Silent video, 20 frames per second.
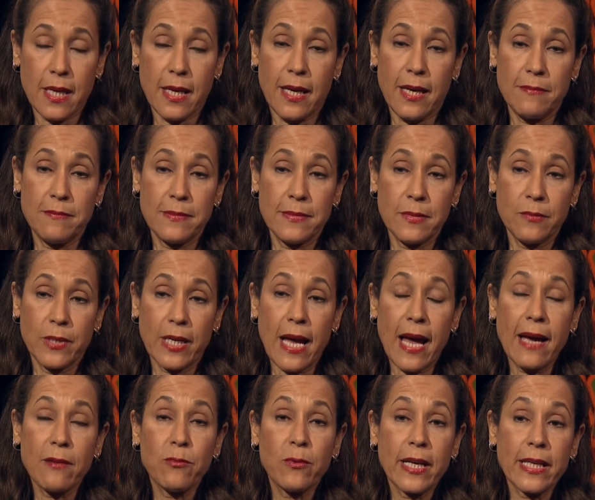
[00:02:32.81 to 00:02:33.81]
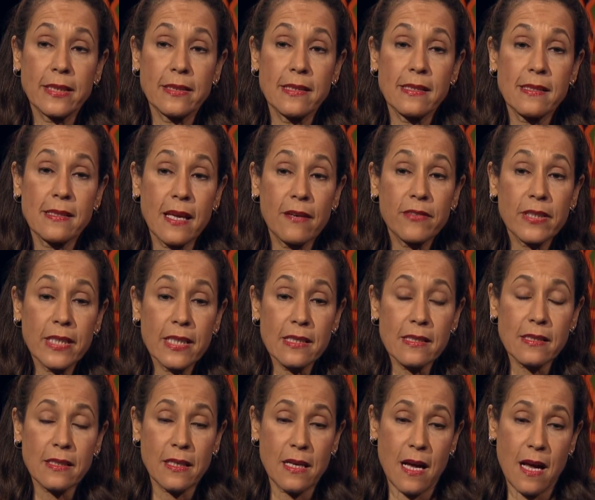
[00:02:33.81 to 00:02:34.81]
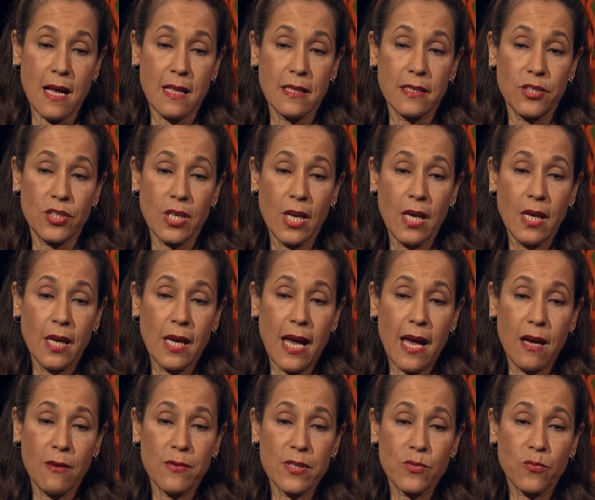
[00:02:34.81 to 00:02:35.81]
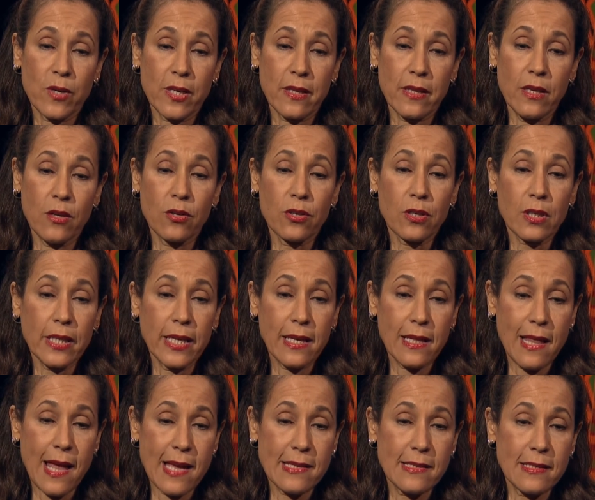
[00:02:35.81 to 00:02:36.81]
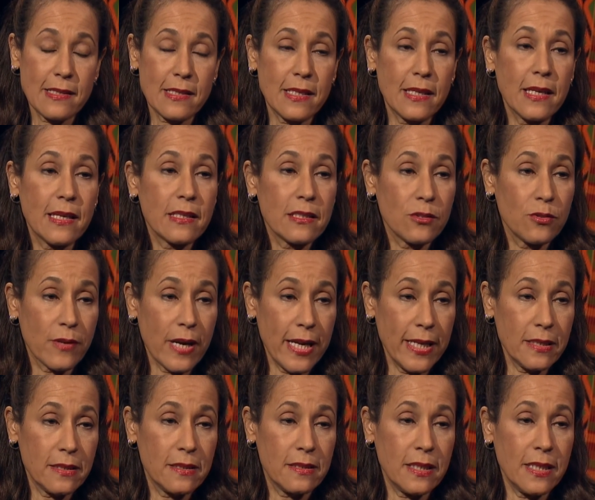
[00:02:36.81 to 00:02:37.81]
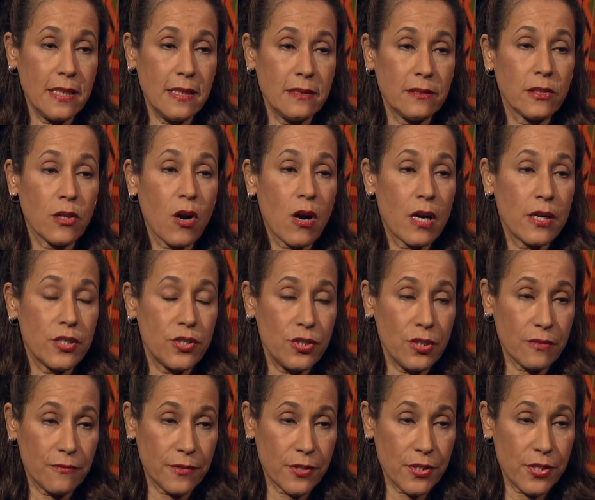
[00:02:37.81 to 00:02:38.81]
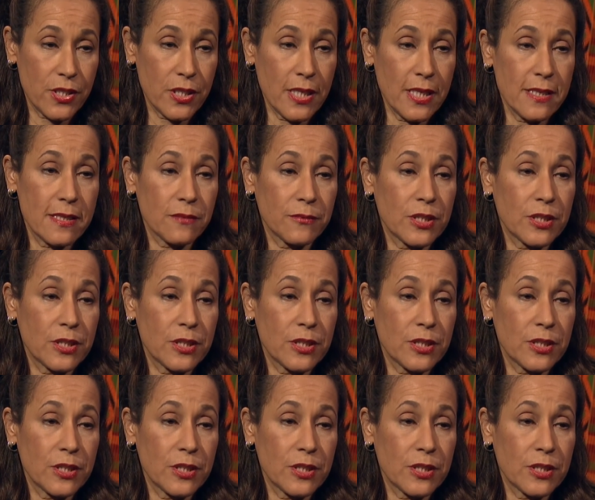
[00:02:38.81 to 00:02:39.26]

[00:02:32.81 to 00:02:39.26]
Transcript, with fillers: Um, when I went in the 70s to college, I was one of the early classes to integrate the large universities.